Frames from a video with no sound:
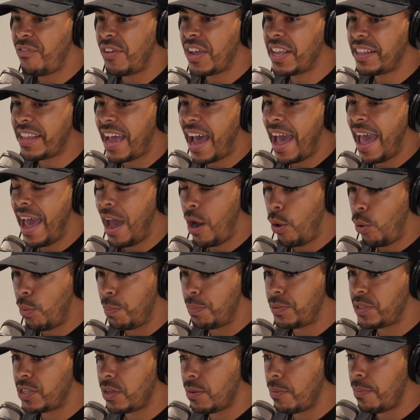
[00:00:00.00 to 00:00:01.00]
I think that
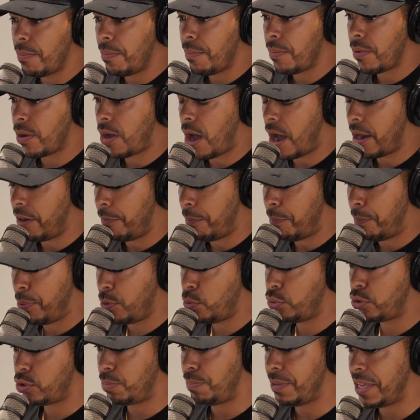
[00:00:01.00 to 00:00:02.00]
helped kind of
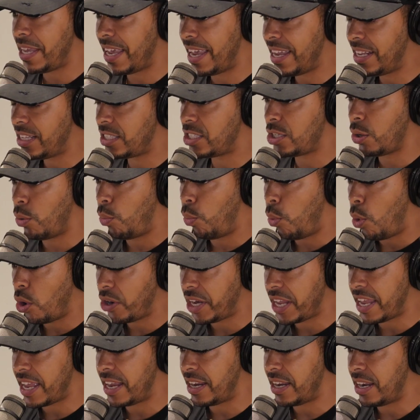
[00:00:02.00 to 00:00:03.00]
boost me into
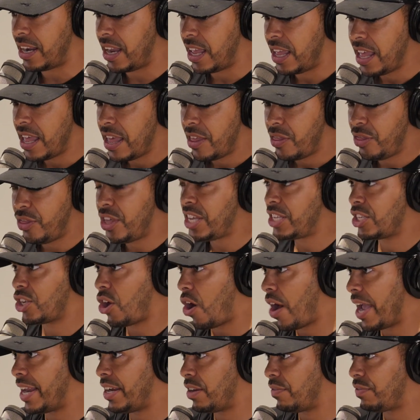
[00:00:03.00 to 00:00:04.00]
wanting this
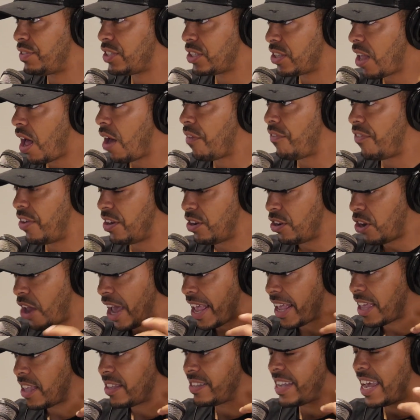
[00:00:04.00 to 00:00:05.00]
kind of stuff and
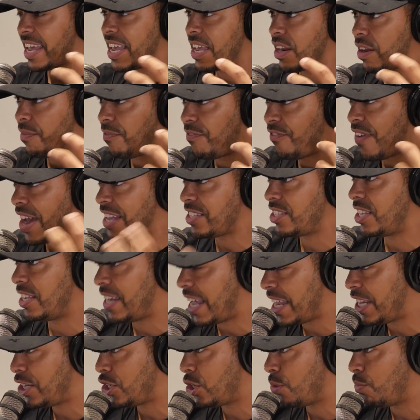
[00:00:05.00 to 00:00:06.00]
like taking a
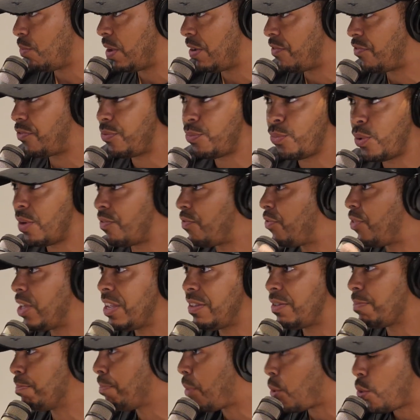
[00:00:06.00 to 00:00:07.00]
fascination with
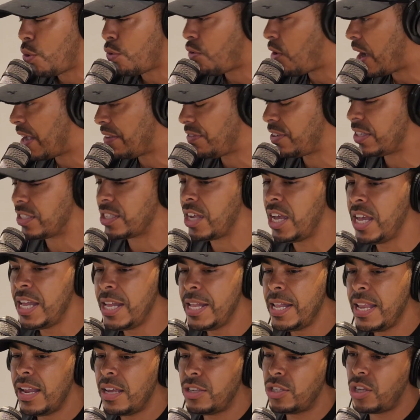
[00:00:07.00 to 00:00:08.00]
these motorized things.
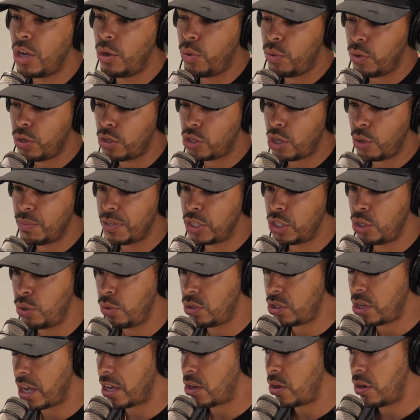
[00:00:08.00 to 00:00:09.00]
100%. So as
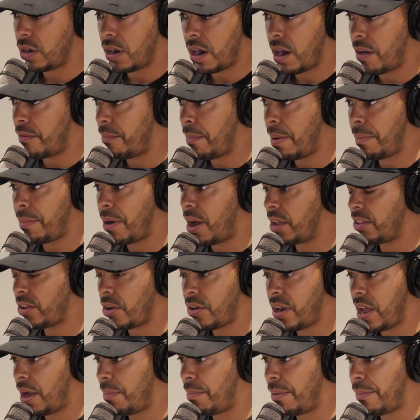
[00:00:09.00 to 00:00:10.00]
soon as I could, and I remember, I
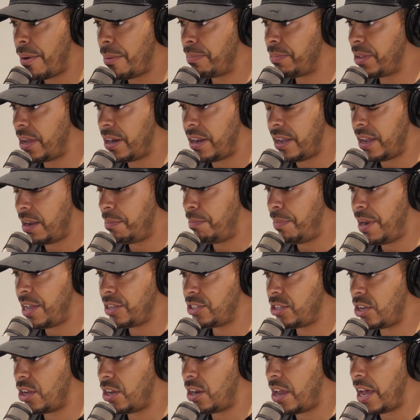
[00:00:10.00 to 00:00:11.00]
don't know how my mum done it, and
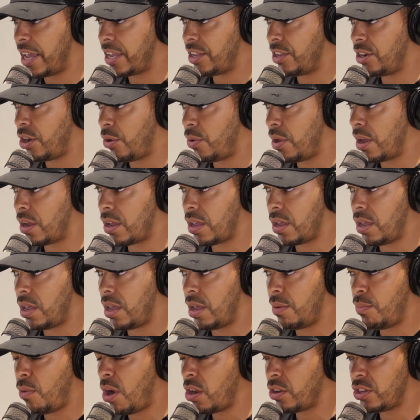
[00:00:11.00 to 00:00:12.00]
bless her, like, you know,
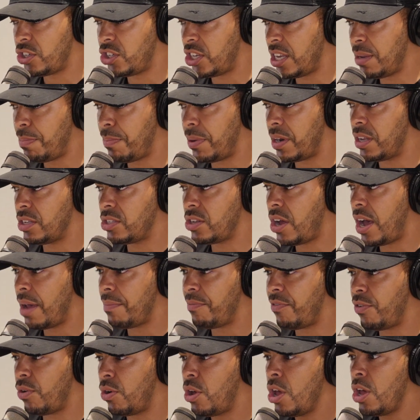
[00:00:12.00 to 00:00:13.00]
it wasn't cheap at the time
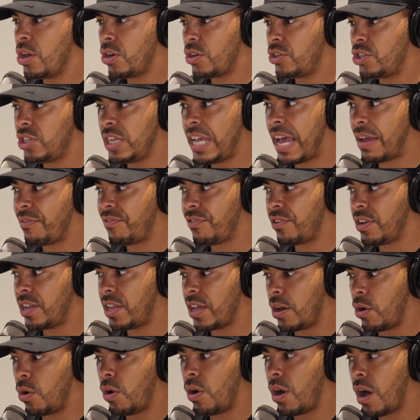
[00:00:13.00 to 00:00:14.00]
because she had three
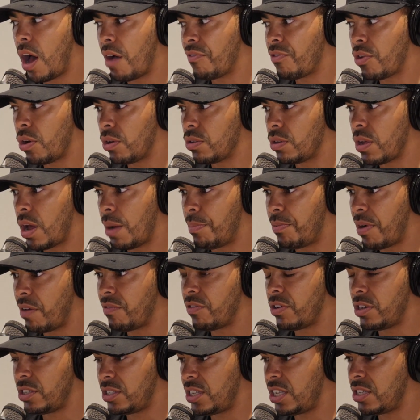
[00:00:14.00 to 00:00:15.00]
kids, or I've got a
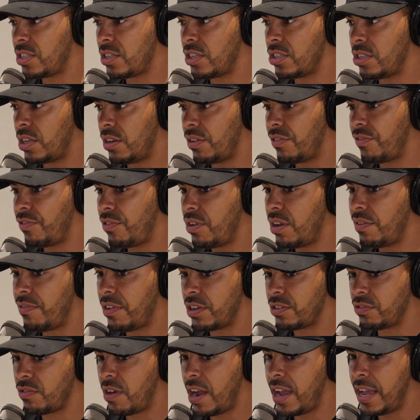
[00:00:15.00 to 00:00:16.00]
brother and a sister, so there's 3 of
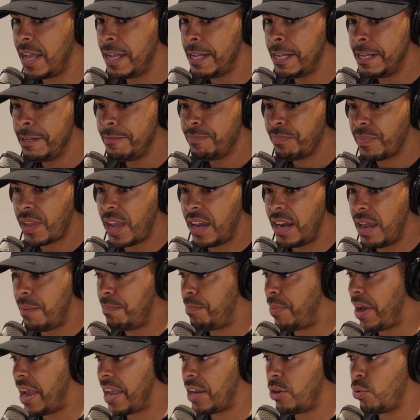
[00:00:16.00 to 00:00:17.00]
us, right? And then
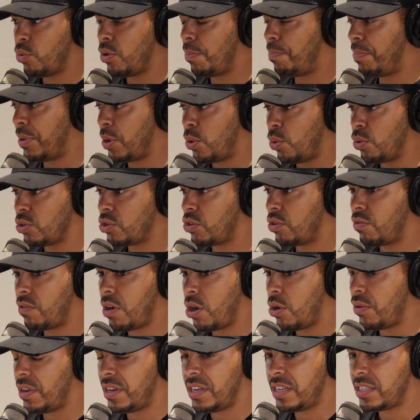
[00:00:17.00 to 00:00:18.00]
paying all the bills on her
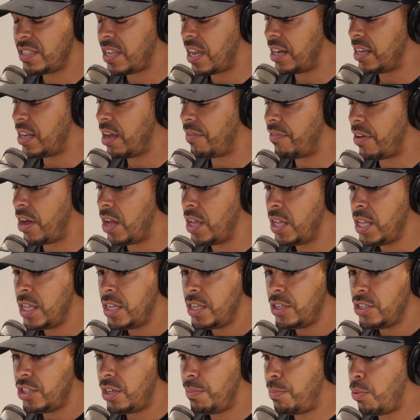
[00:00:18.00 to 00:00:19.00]
own and this, that, the other.
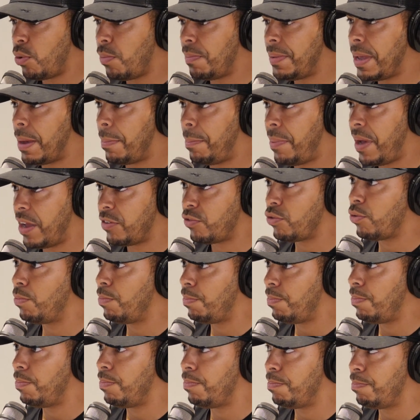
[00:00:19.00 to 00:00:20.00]
She bought me a
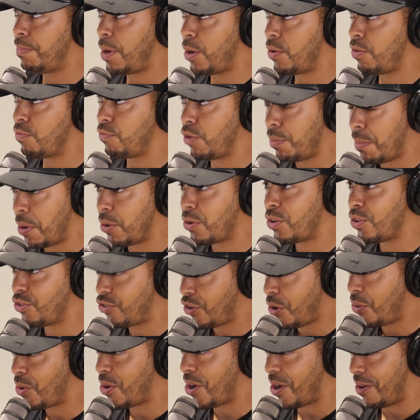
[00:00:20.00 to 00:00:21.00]
petrol remote
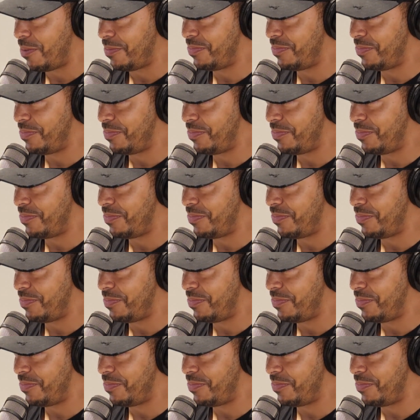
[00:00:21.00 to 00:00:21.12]
control car.